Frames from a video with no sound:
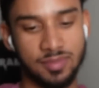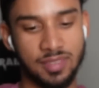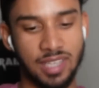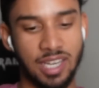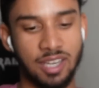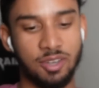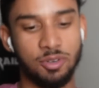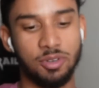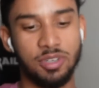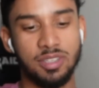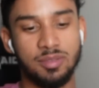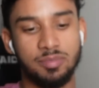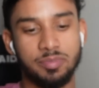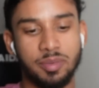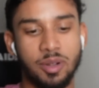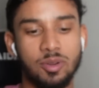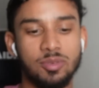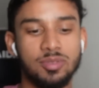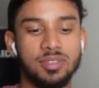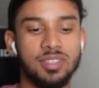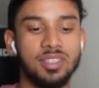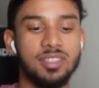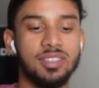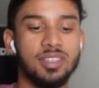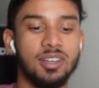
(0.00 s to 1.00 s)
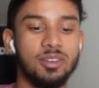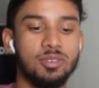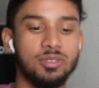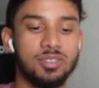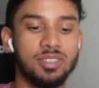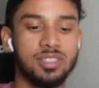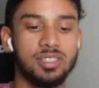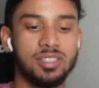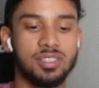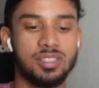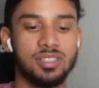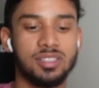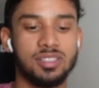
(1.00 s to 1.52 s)
I call it protein
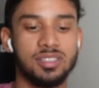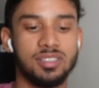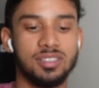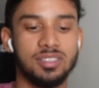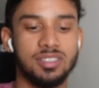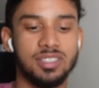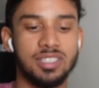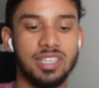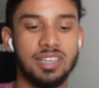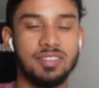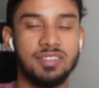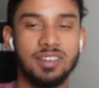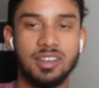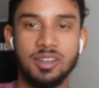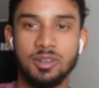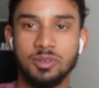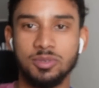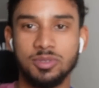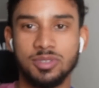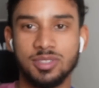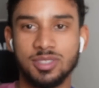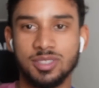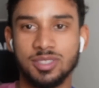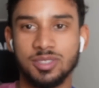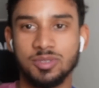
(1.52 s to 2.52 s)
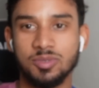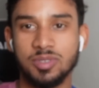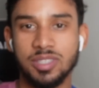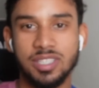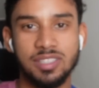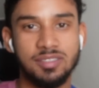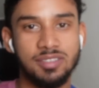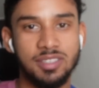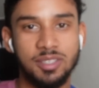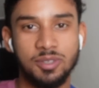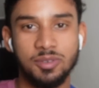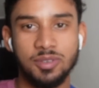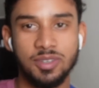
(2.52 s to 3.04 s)
oats, java oats,
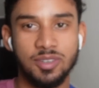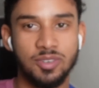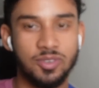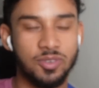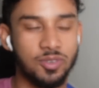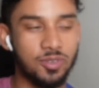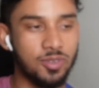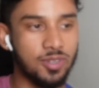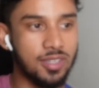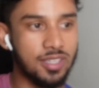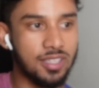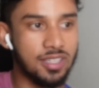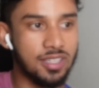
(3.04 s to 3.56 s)
whatever you want to call